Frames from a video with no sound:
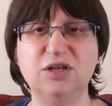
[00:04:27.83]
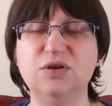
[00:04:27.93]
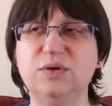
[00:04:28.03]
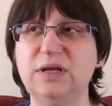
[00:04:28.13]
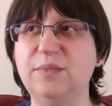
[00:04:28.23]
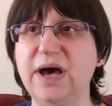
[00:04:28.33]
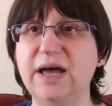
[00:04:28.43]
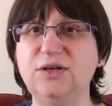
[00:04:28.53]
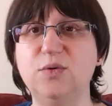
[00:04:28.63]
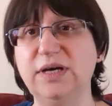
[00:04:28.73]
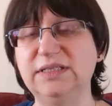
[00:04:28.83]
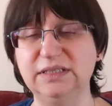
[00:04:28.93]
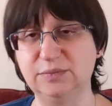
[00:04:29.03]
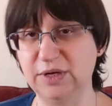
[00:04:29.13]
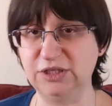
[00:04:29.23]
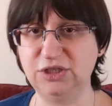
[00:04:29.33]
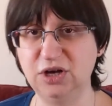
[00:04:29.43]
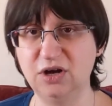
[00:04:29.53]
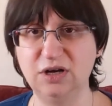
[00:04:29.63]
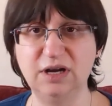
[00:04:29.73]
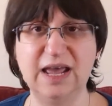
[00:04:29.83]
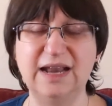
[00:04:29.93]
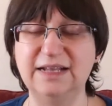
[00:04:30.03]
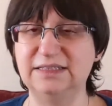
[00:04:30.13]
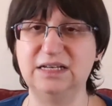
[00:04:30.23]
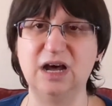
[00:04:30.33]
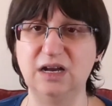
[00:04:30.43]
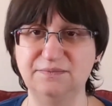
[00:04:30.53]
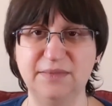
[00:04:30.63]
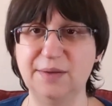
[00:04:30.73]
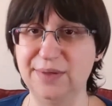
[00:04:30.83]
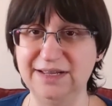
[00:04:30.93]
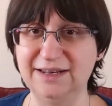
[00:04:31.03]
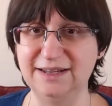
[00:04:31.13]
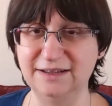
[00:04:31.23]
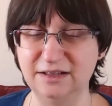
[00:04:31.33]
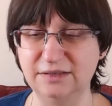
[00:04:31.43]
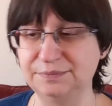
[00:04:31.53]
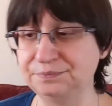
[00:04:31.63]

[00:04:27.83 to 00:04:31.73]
You can buy twice as much yarn, and it's not a big deal.